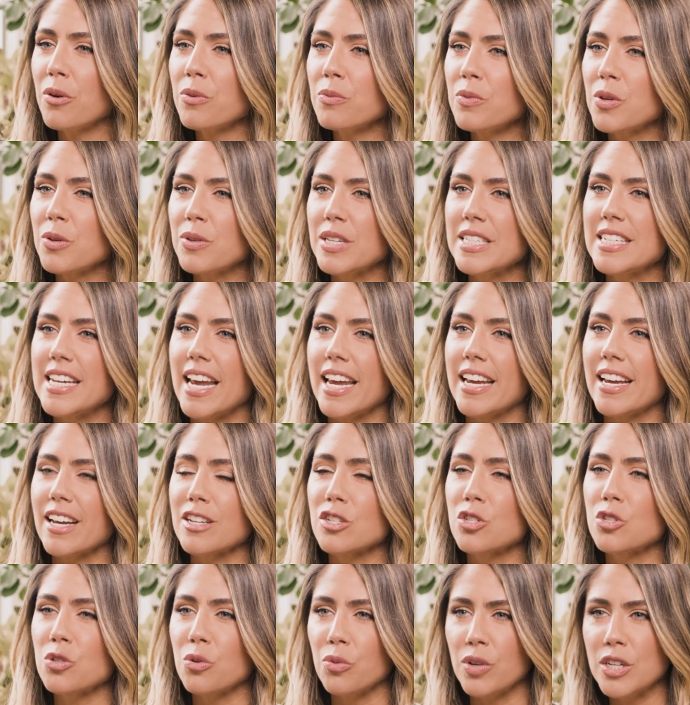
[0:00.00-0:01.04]
You can take a
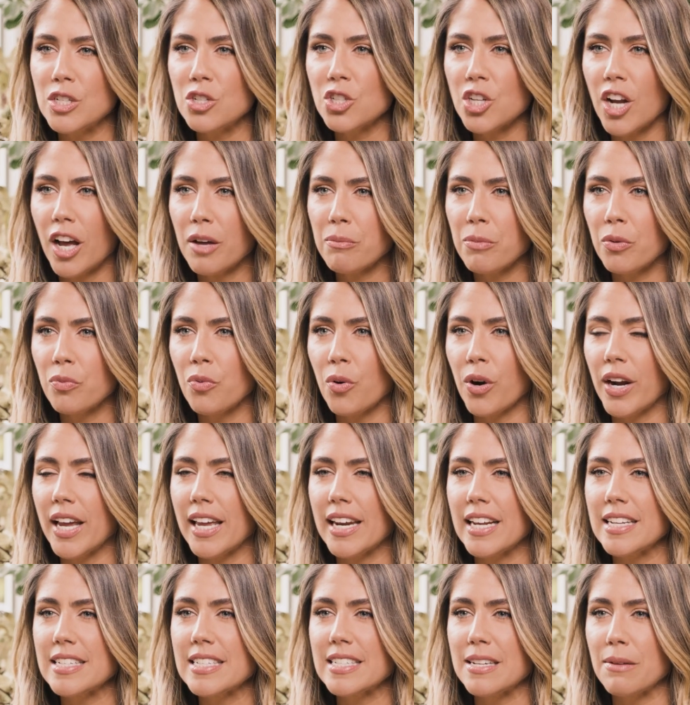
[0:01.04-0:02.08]
screenshot before
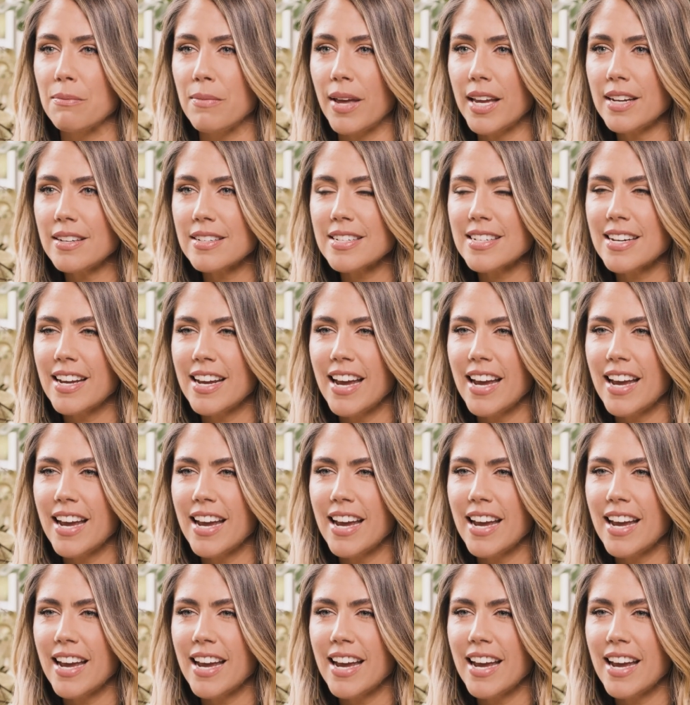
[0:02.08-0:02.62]
hitting submit